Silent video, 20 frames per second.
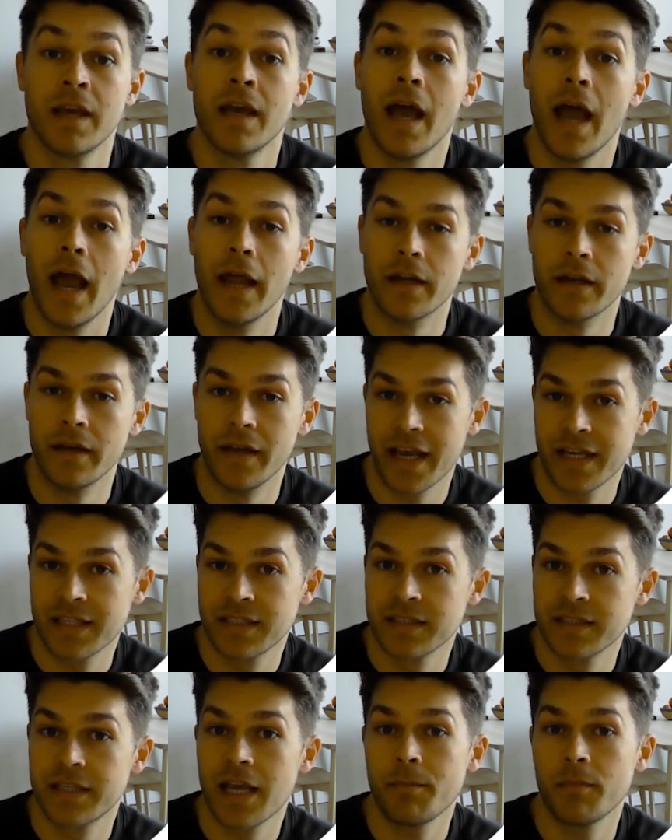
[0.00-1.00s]
In the next
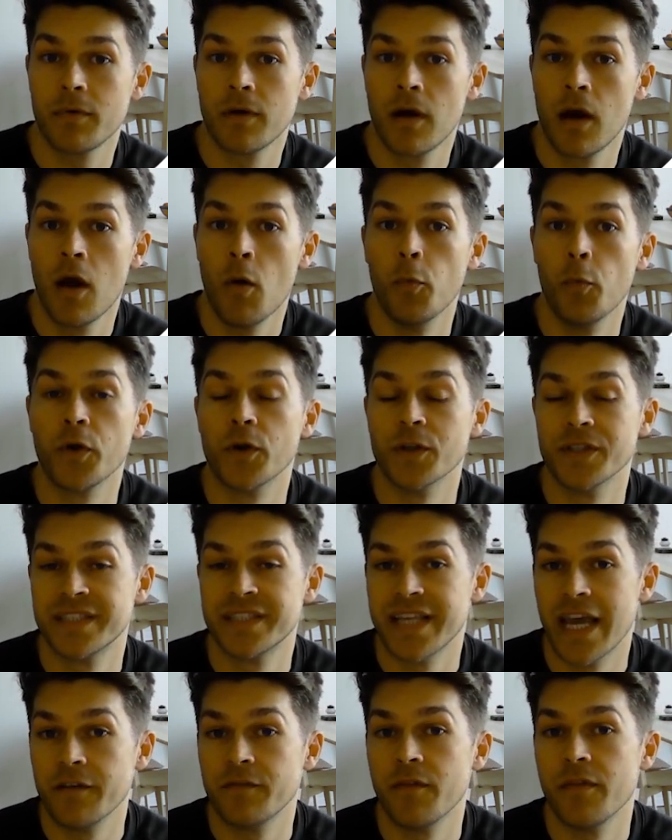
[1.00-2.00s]
step, we could
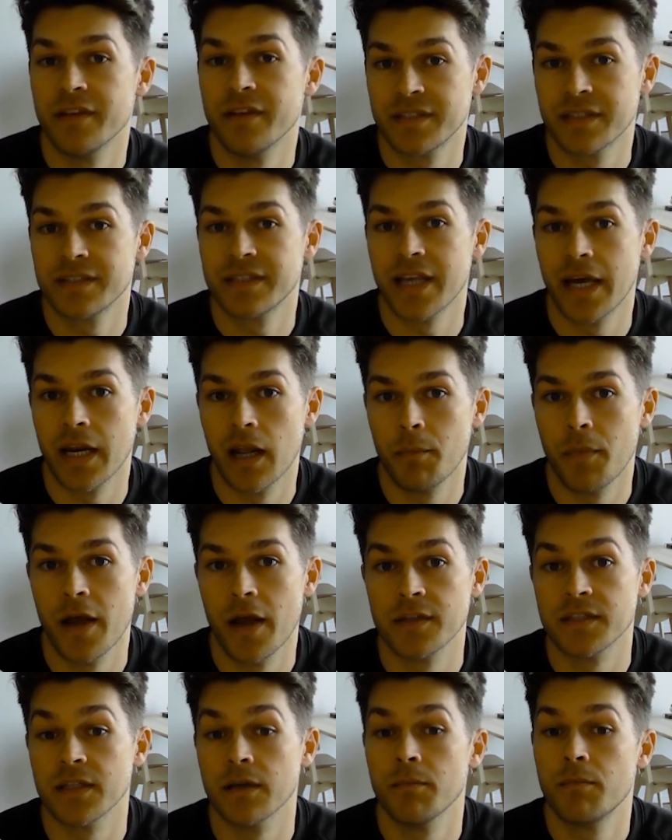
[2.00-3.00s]
save this setup
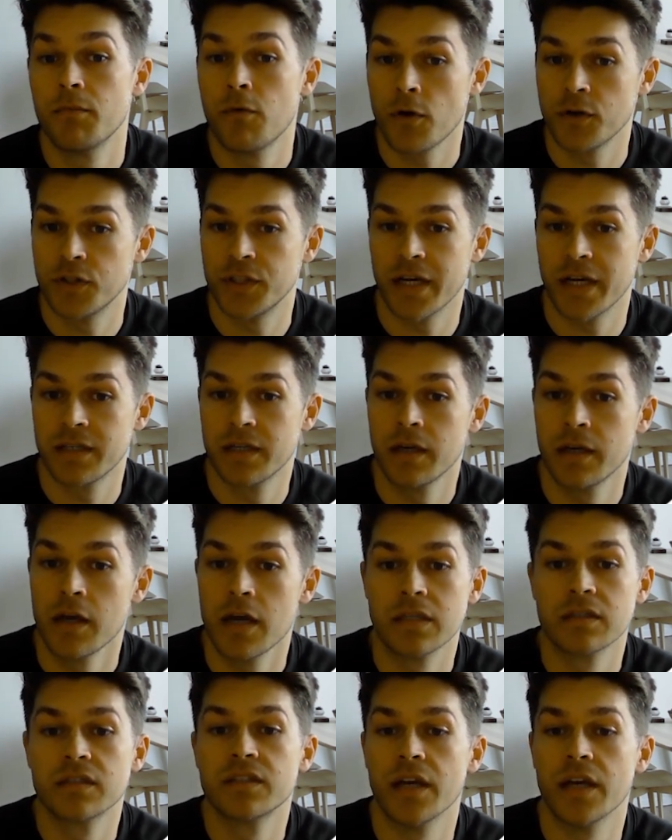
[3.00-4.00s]
as a project
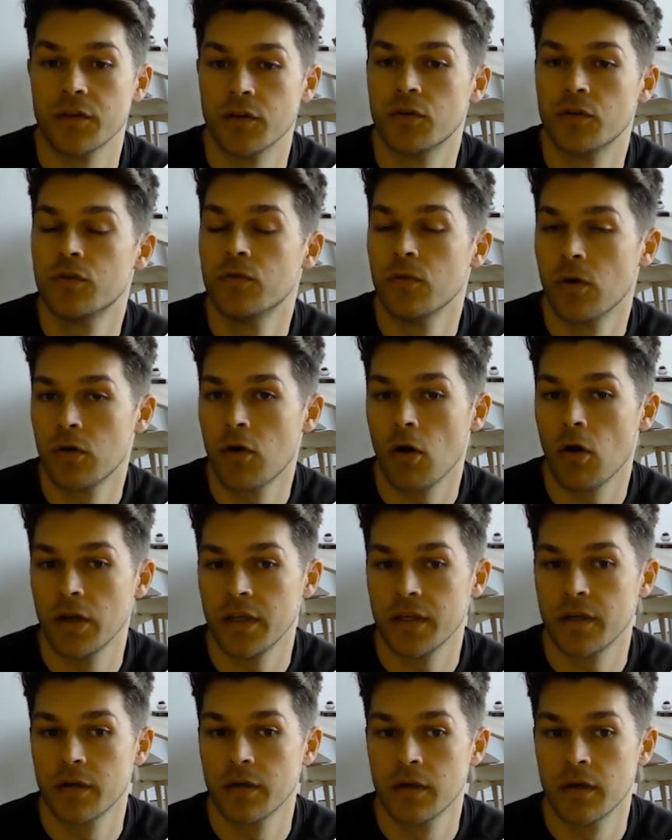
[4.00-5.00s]
and send it to a
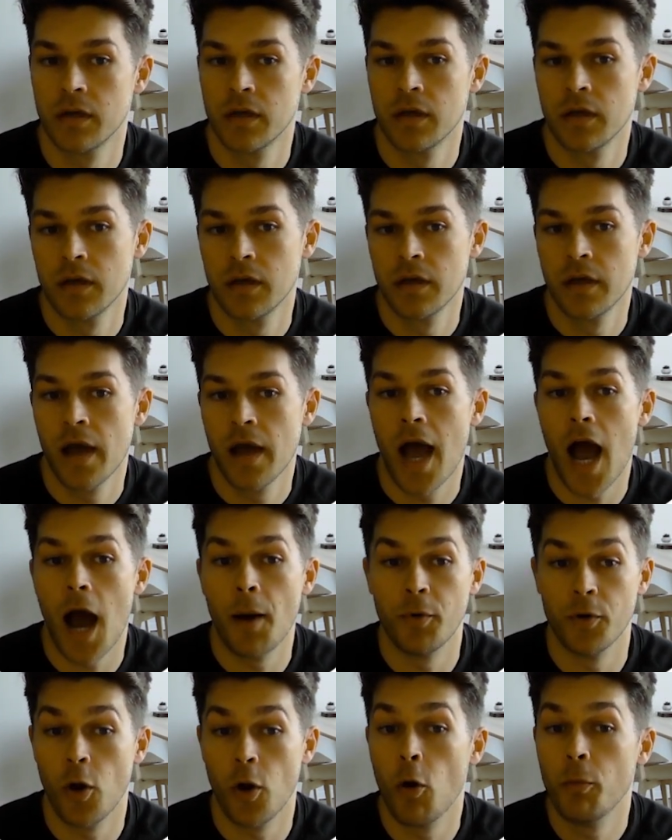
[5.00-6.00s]
colleague.
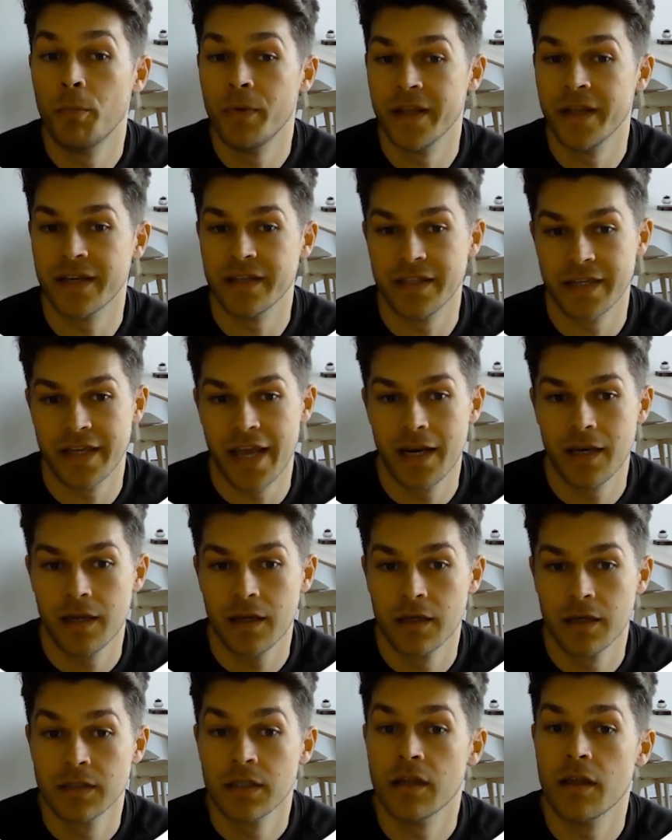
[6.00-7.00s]
Upon opening it again,
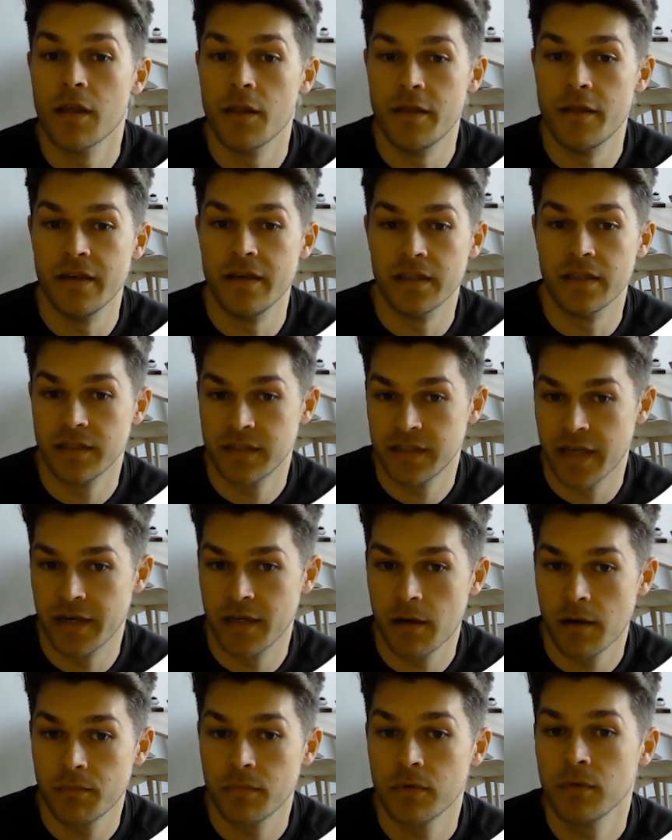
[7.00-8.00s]
the
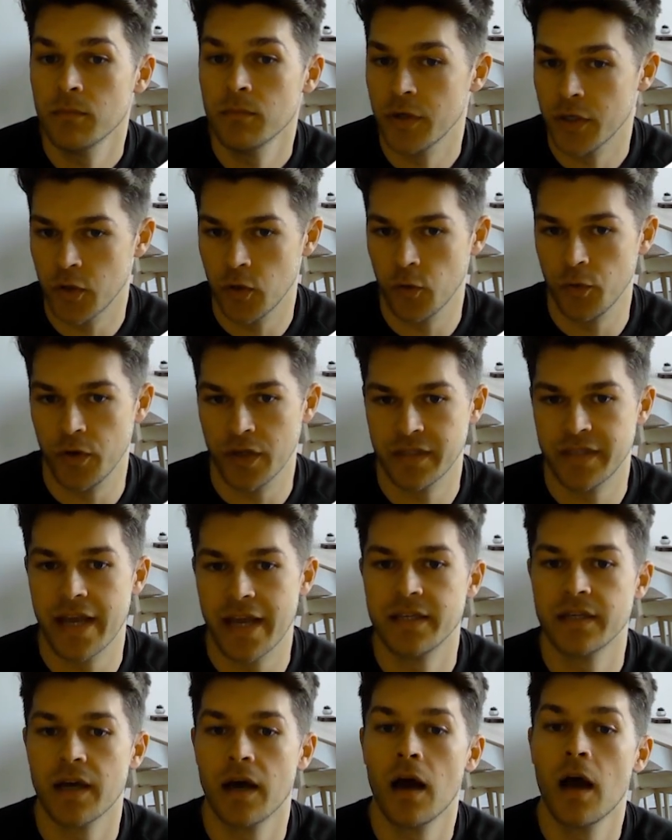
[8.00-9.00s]
setup, including
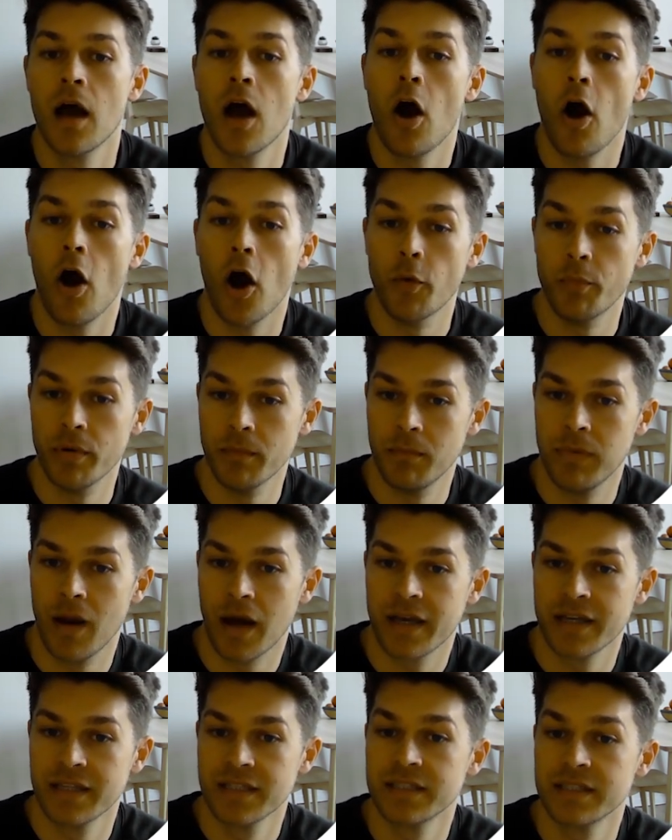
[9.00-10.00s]
data, open
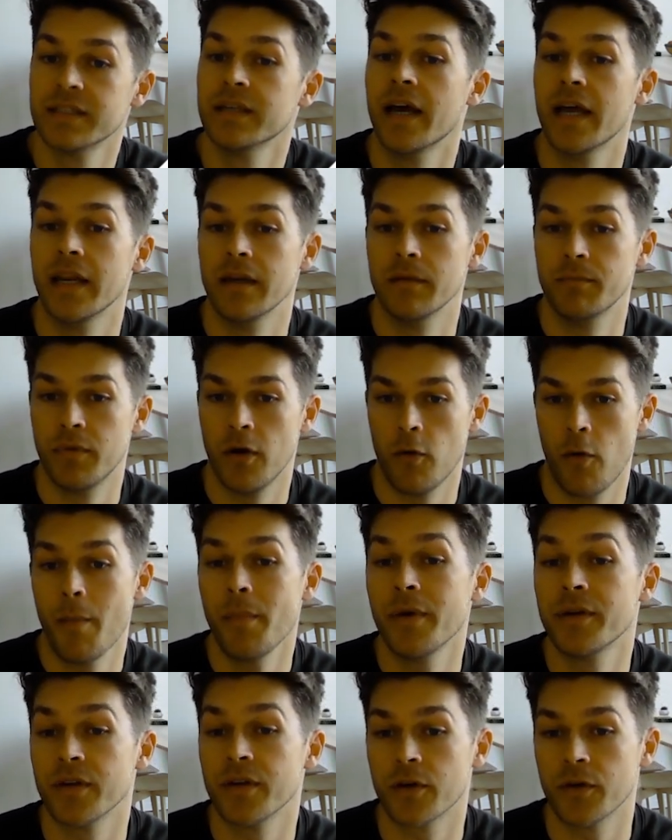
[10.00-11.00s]
plugins, and
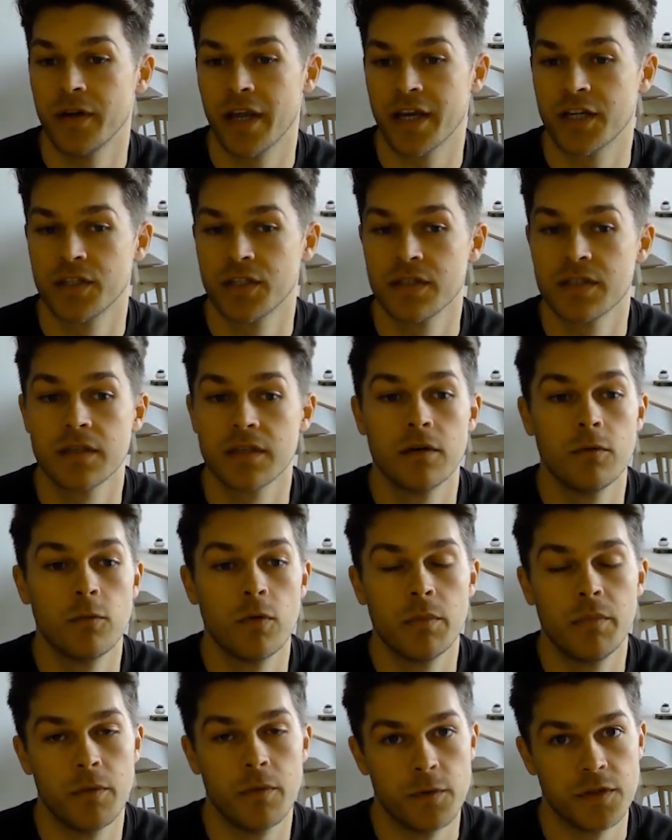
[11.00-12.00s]
parameter connections, will
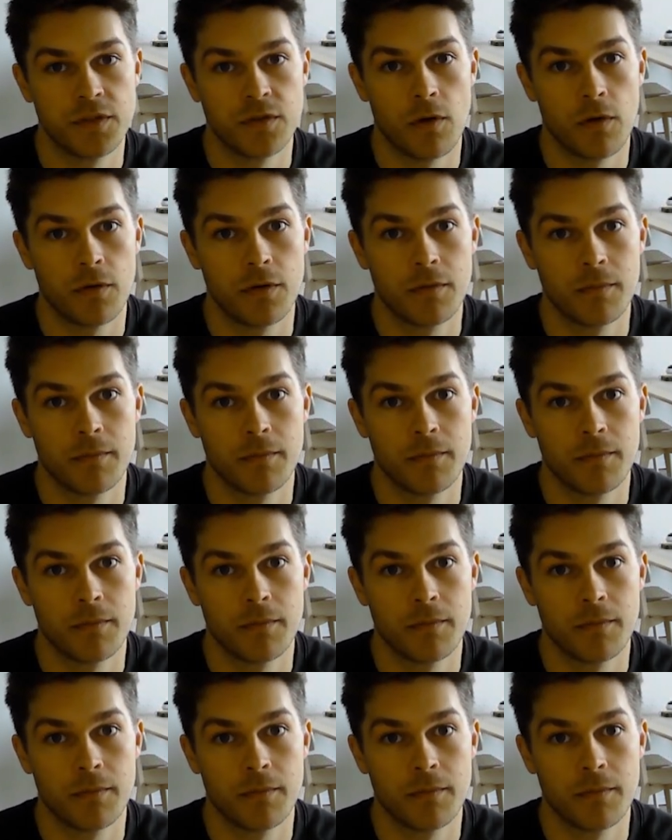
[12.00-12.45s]
be restored.